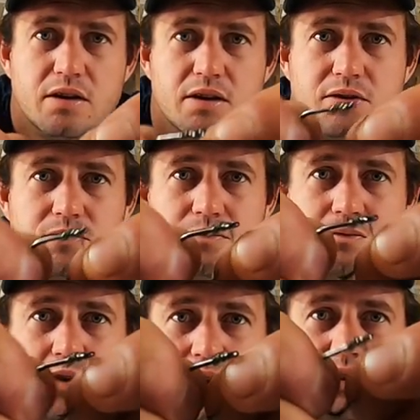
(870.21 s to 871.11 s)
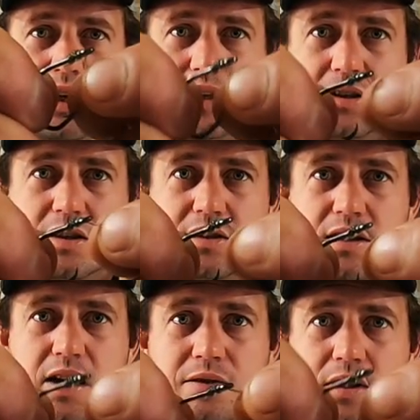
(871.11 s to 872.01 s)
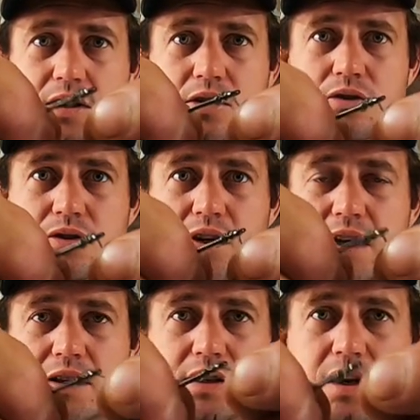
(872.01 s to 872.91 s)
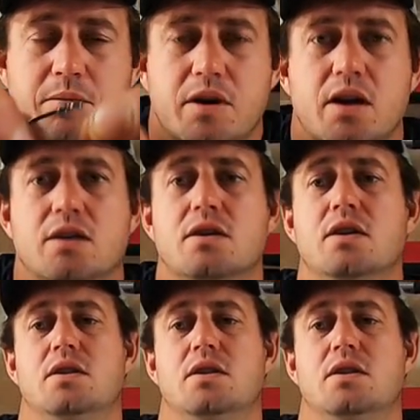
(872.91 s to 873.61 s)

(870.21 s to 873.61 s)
it's very tight it doesn't have that loose end coming out